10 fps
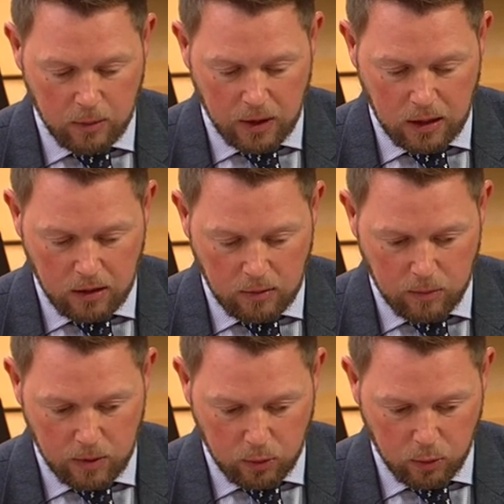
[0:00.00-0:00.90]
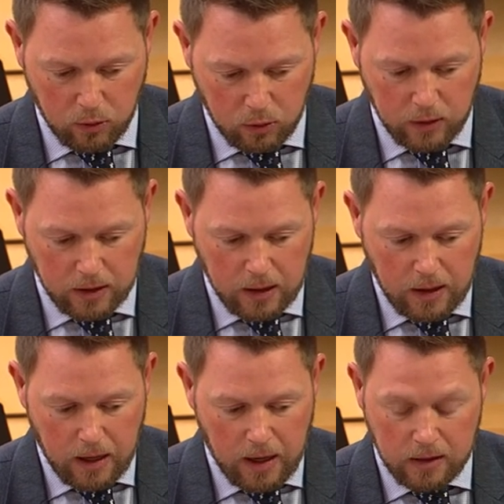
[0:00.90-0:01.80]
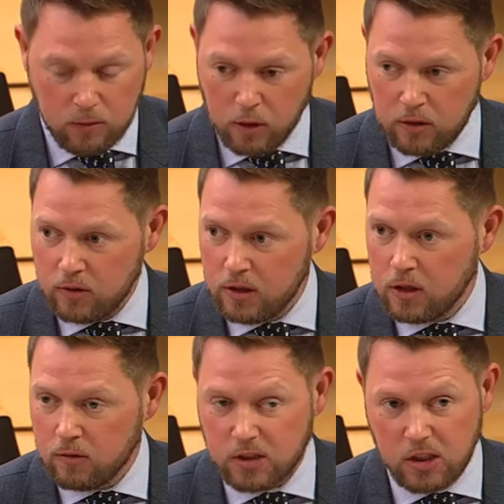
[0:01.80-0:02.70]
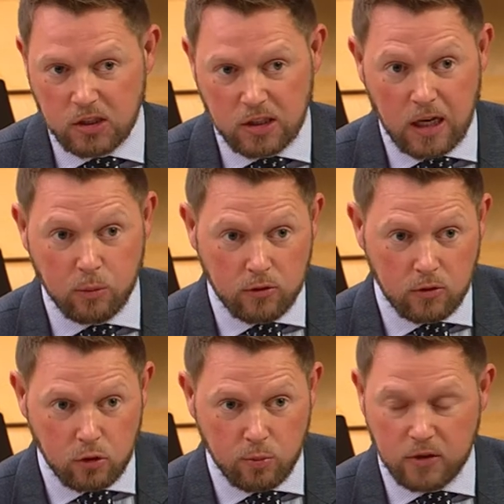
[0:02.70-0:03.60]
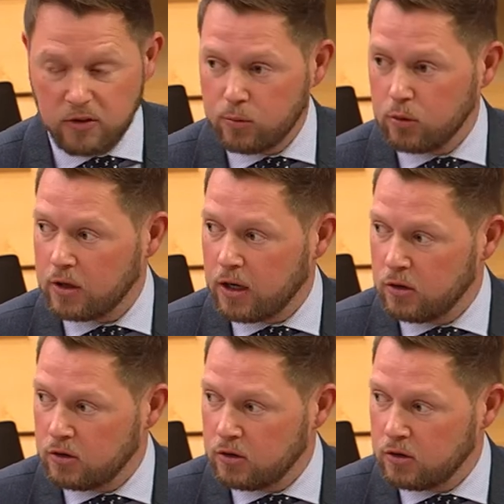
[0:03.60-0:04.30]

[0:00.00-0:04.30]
Many people will know it. And one of the conversations I had with the new principal there,